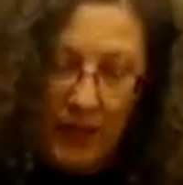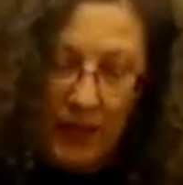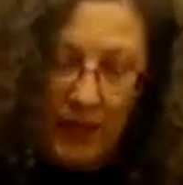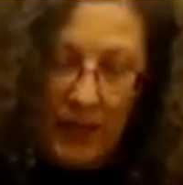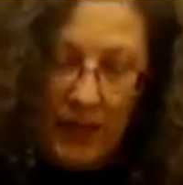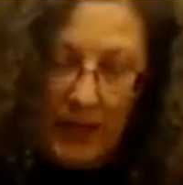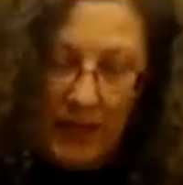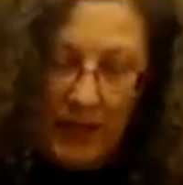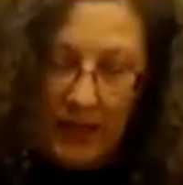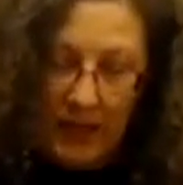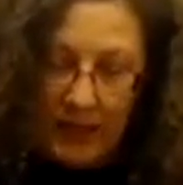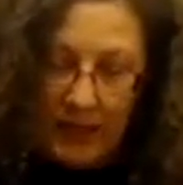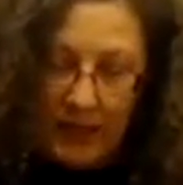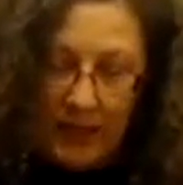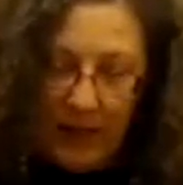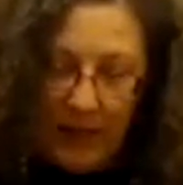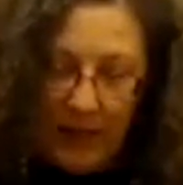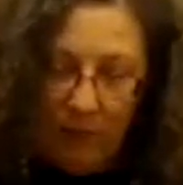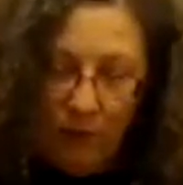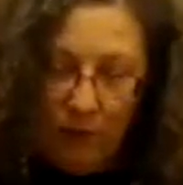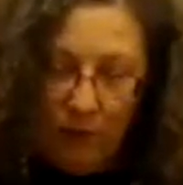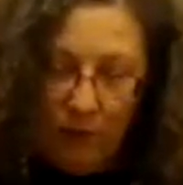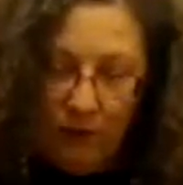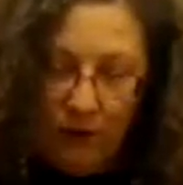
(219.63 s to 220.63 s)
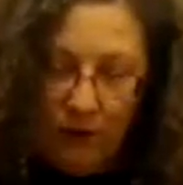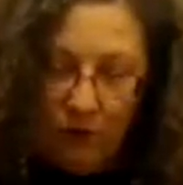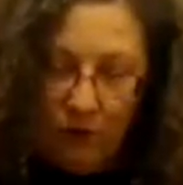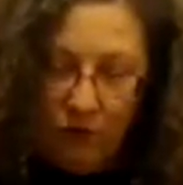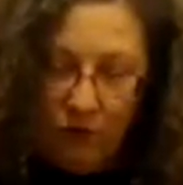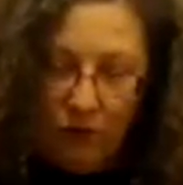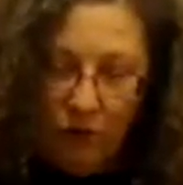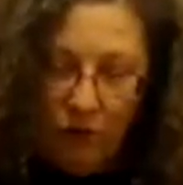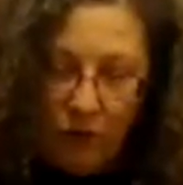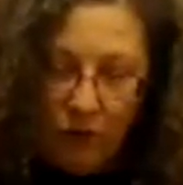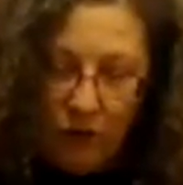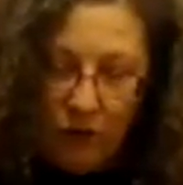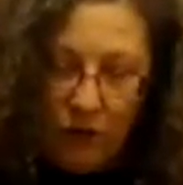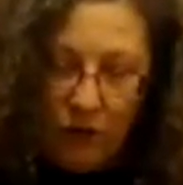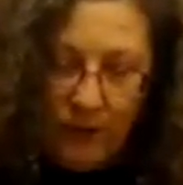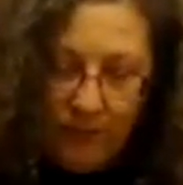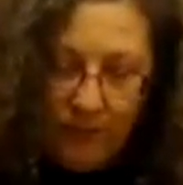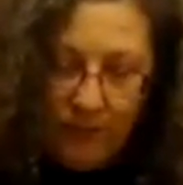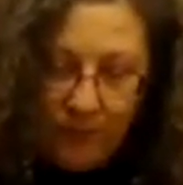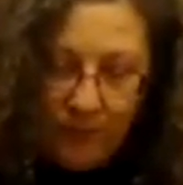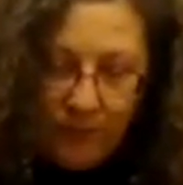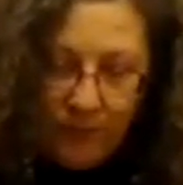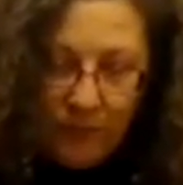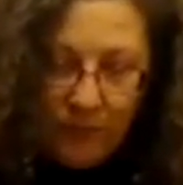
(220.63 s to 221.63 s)
And again, moving across.
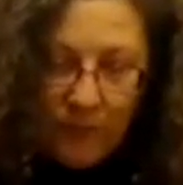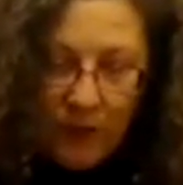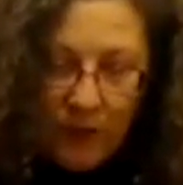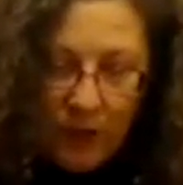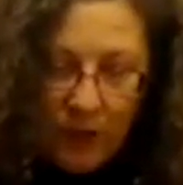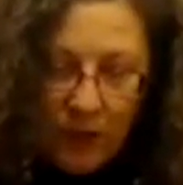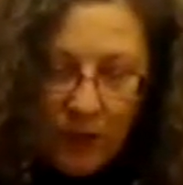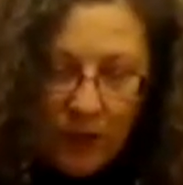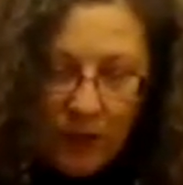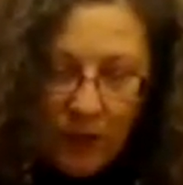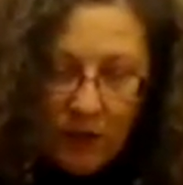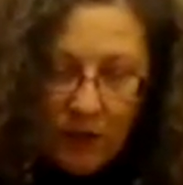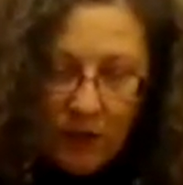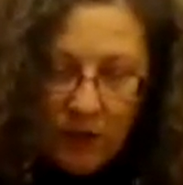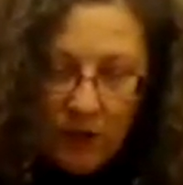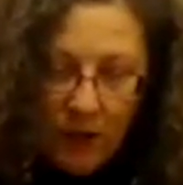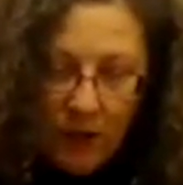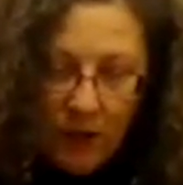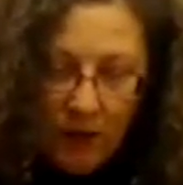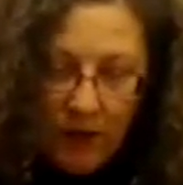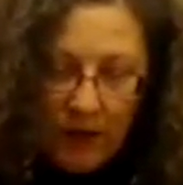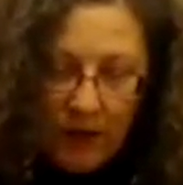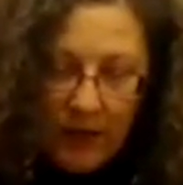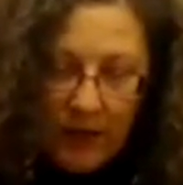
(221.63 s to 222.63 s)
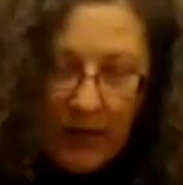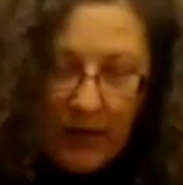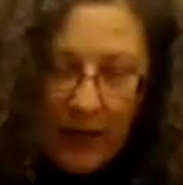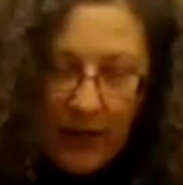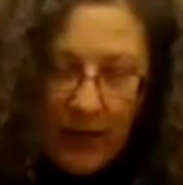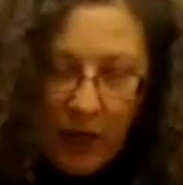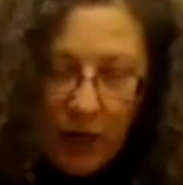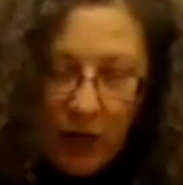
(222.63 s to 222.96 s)
So again,